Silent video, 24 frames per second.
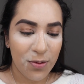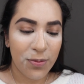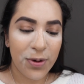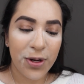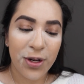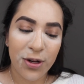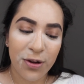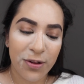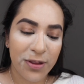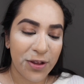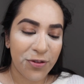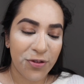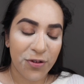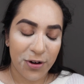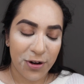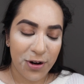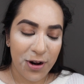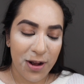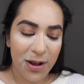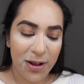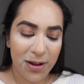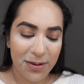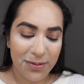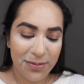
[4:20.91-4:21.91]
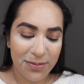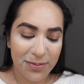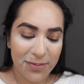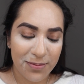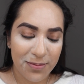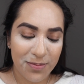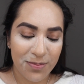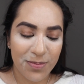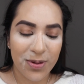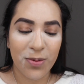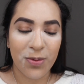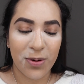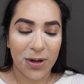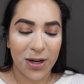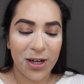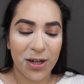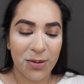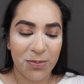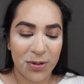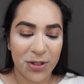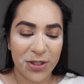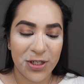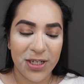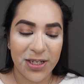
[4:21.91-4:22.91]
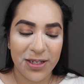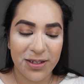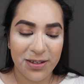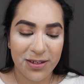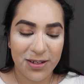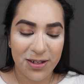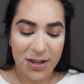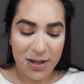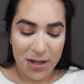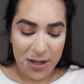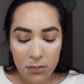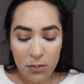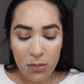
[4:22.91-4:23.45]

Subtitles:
We know that they're not, but we're gonna pretend.